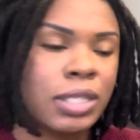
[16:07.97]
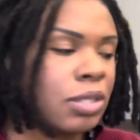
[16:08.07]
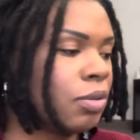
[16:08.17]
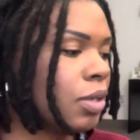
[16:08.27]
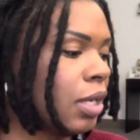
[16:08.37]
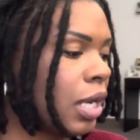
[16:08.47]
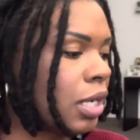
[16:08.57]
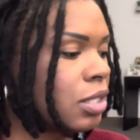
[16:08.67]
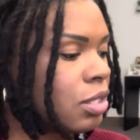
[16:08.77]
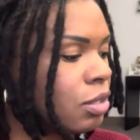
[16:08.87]
So you can kind of
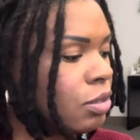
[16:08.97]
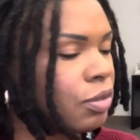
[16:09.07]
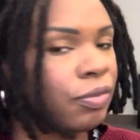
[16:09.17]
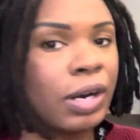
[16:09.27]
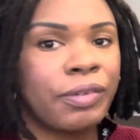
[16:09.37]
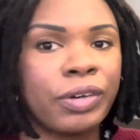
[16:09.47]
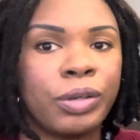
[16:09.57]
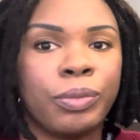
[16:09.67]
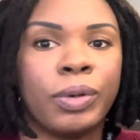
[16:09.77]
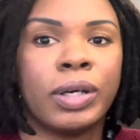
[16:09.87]
just use it for however you
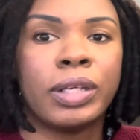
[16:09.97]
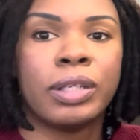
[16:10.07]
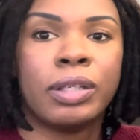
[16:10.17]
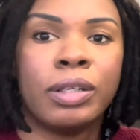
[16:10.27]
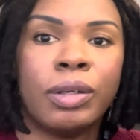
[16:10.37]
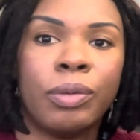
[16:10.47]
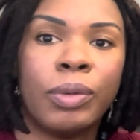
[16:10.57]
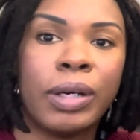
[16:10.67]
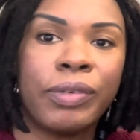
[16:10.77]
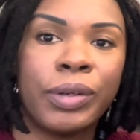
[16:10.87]
want,
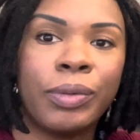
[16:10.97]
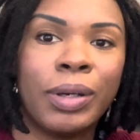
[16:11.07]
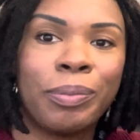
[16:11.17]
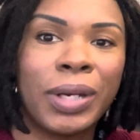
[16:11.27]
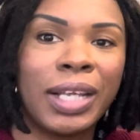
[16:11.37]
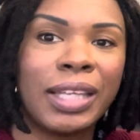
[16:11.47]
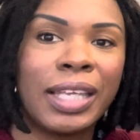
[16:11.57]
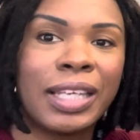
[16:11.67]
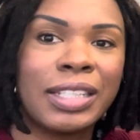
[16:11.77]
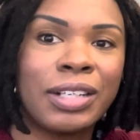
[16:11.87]
whatever you want. But I think
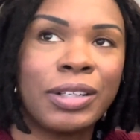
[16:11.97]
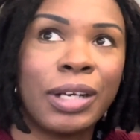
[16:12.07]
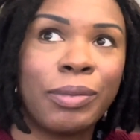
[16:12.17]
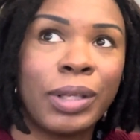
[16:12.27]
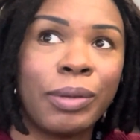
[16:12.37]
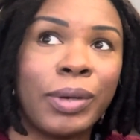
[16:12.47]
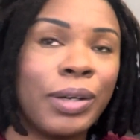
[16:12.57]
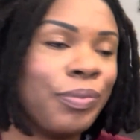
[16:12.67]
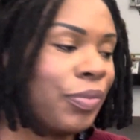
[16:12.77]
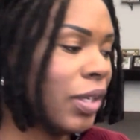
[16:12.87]
it turned out really well.
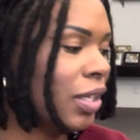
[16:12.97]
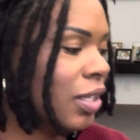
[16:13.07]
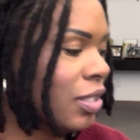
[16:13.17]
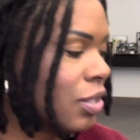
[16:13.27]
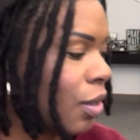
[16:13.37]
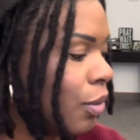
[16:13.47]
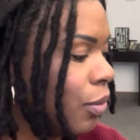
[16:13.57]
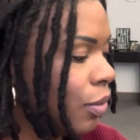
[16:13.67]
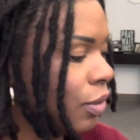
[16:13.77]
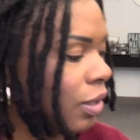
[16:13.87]
So
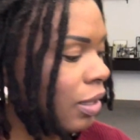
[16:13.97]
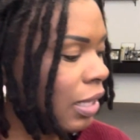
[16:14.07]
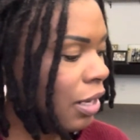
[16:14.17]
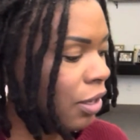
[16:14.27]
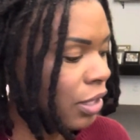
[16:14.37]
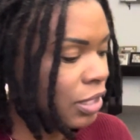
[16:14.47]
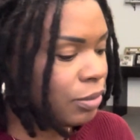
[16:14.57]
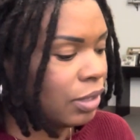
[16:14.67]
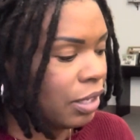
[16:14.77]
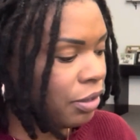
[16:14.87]
there you
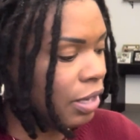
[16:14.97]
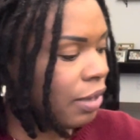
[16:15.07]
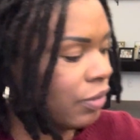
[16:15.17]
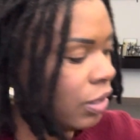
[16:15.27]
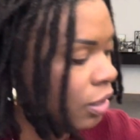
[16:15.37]
have it.